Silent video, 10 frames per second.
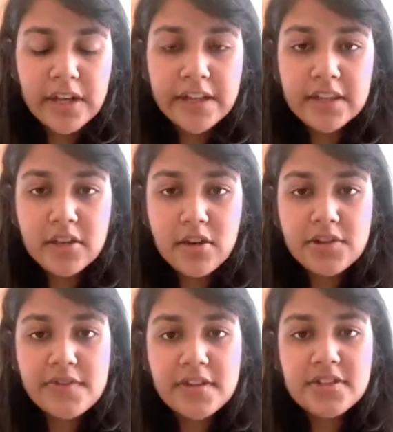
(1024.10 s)
like the
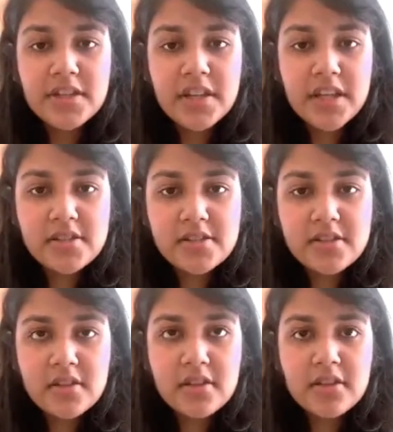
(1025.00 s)
loss function takes
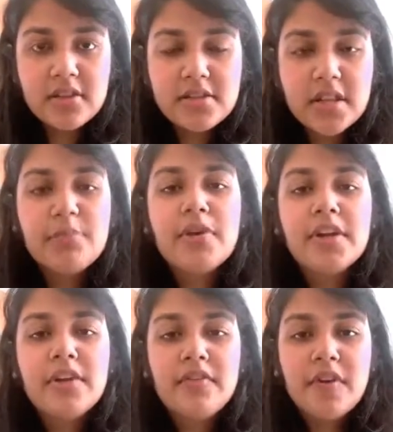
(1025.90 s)
the
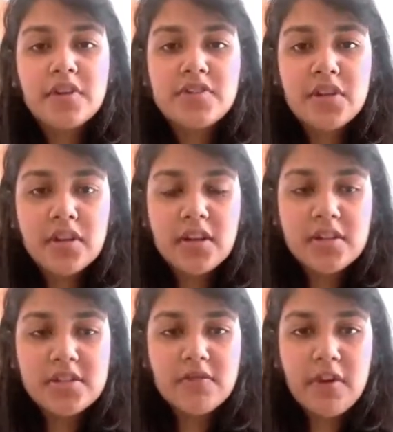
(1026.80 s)
sigmoid function
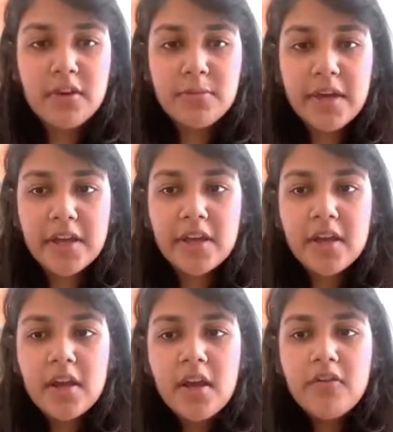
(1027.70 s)
as in
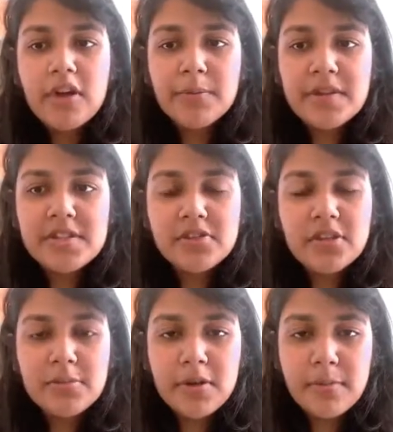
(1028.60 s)
1 plus e to
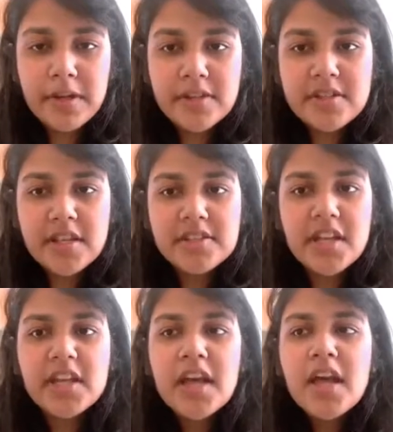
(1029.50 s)
the power minus x,
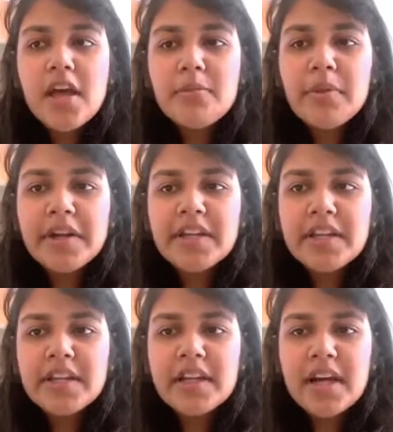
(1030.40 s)
right? But
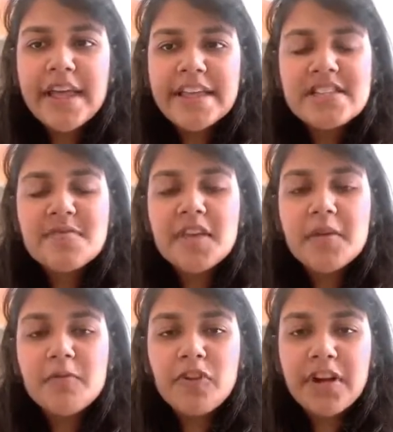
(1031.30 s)
in
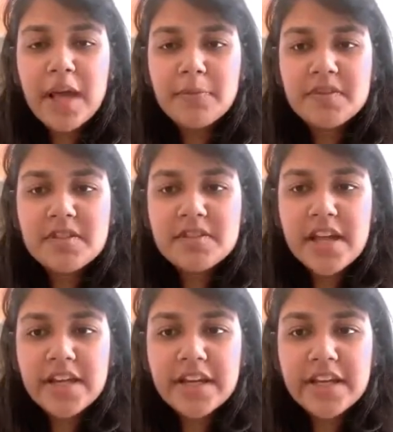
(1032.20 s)
SVM what happens is
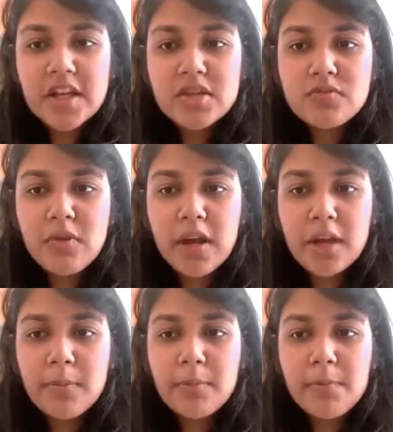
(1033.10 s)
that it takes
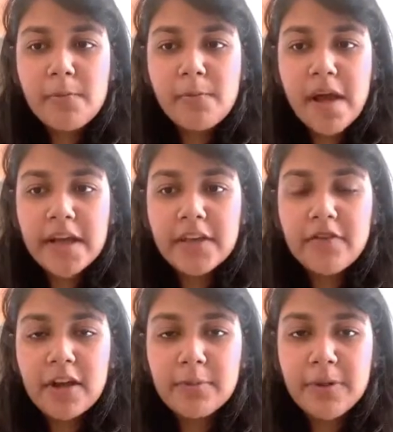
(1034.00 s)
1 by
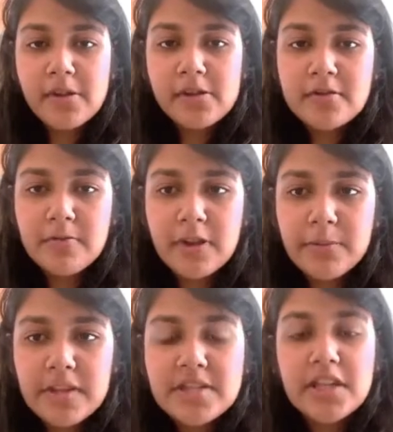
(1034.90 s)
1
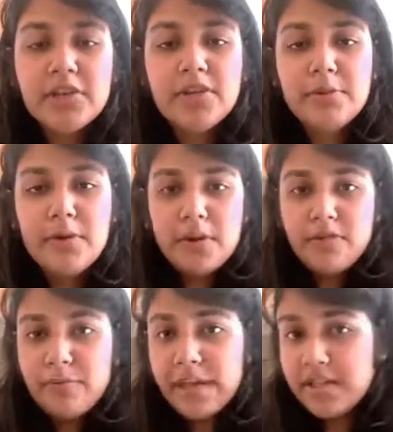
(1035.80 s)
plus e to the power
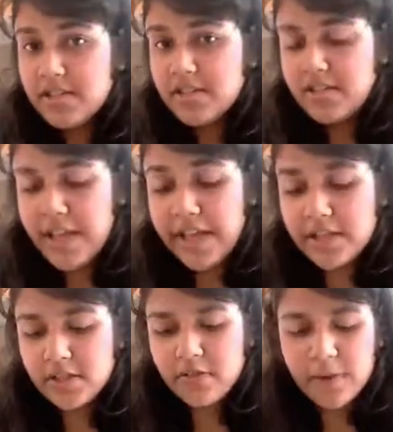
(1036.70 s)
of minus
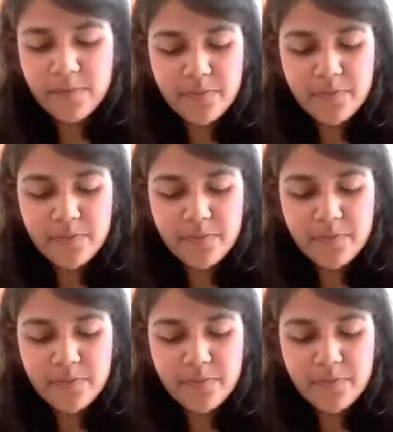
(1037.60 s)
x square.